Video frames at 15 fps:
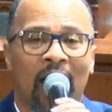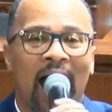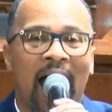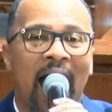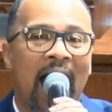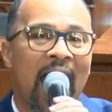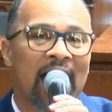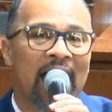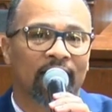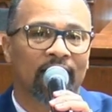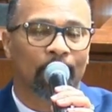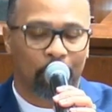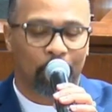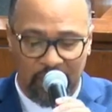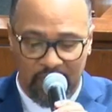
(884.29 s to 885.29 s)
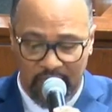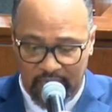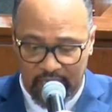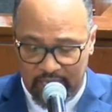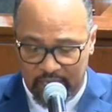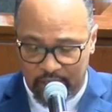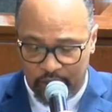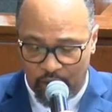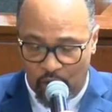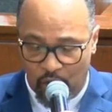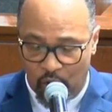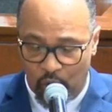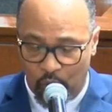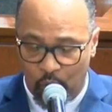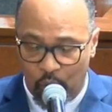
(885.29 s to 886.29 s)
I have to depend
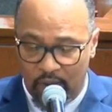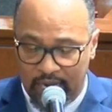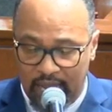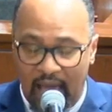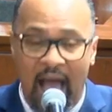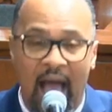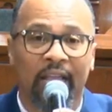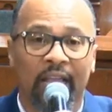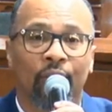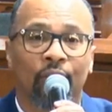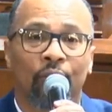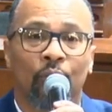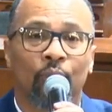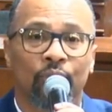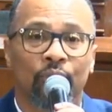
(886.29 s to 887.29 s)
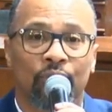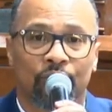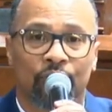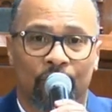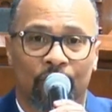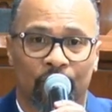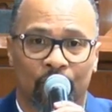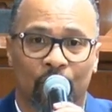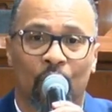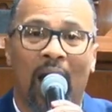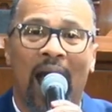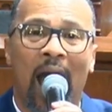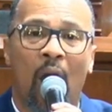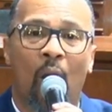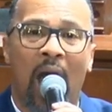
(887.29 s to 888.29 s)
on what I used to do,
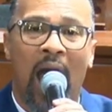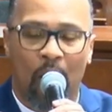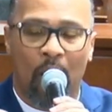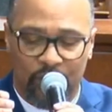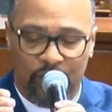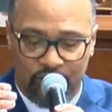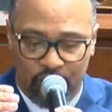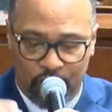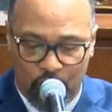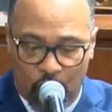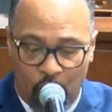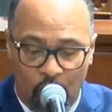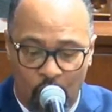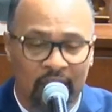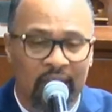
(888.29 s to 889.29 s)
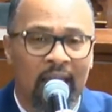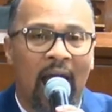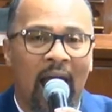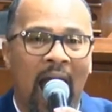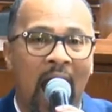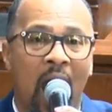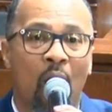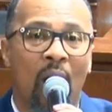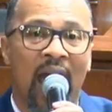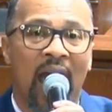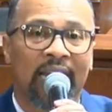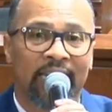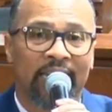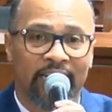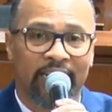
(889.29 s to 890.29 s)
how I was taught, how I
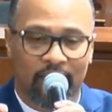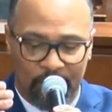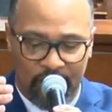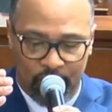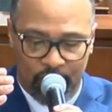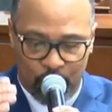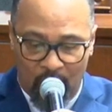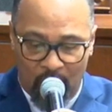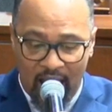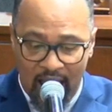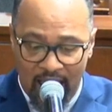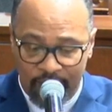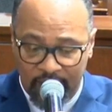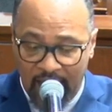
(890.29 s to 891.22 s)
need to be driving.